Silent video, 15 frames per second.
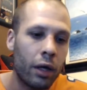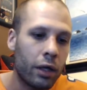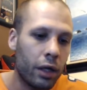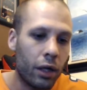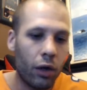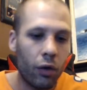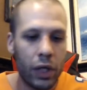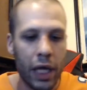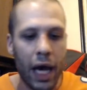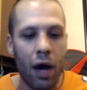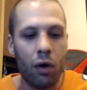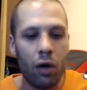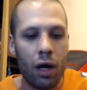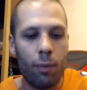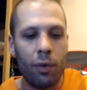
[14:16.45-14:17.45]
you know, the
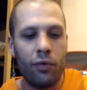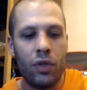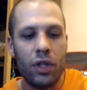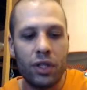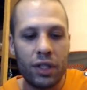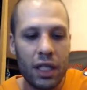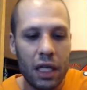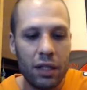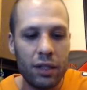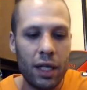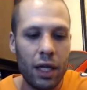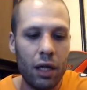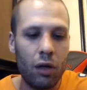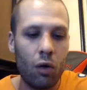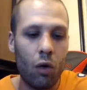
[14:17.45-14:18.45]
outcome of the
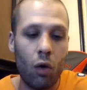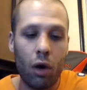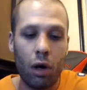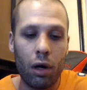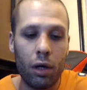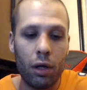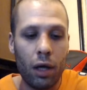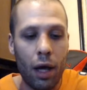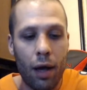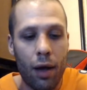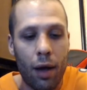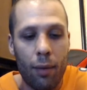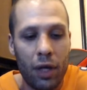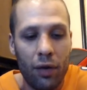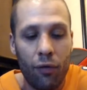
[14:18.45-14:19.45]
season, or
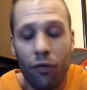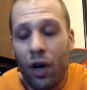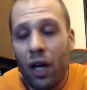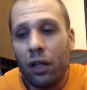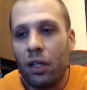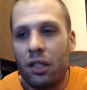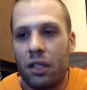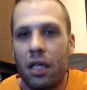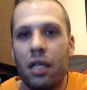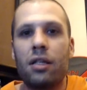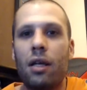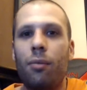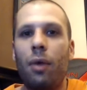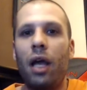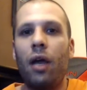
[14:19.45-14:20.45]
I mean, fuck the
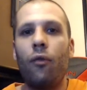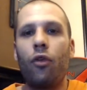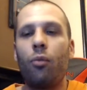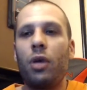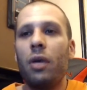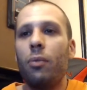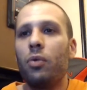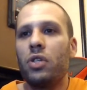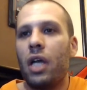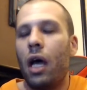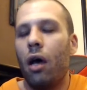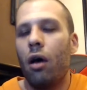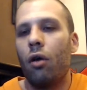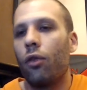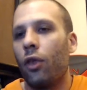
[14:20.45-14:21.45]
season, man, for people's
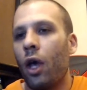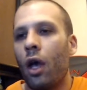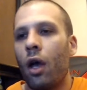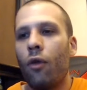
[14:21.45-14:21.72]
health,